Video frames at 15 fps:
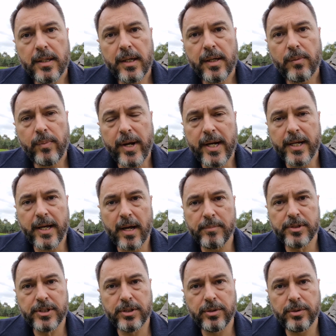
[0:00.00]
When it
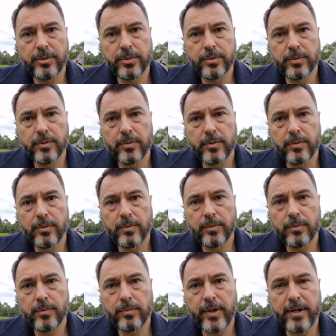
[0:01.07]
comes to
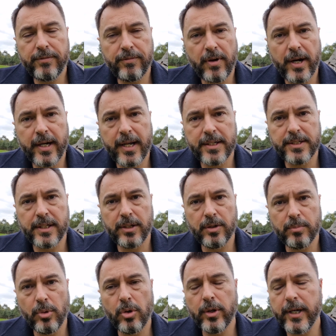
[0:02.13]
refinancing your
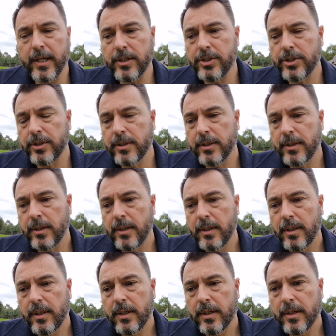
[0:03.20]
mortgage,
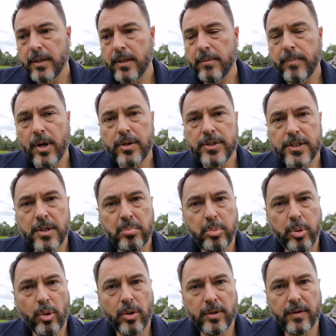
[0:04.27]
the most
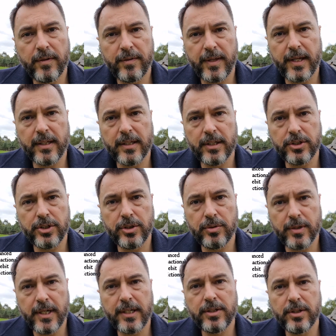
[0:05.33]
important thing that you
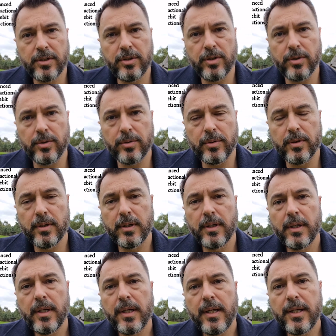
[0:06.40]
need to do
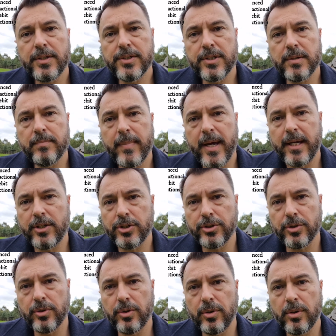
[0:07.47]
is to make
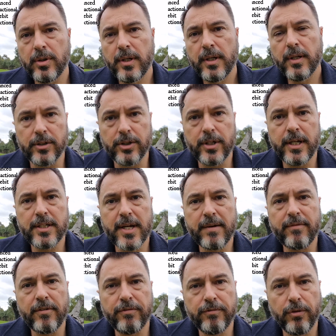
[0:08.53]
sure you need to have
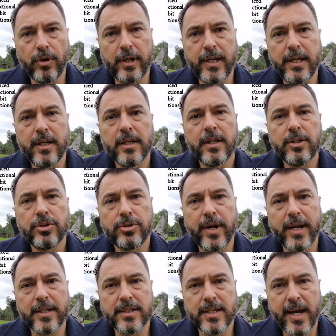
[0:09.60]
a fully
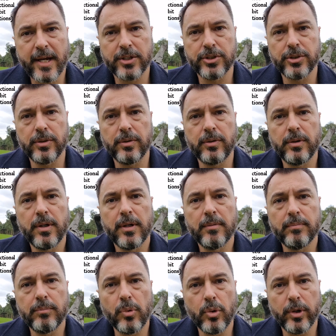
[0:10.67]
transactional
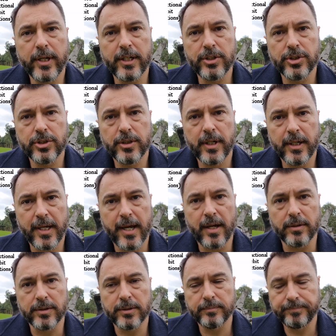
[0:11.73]
mortgage account.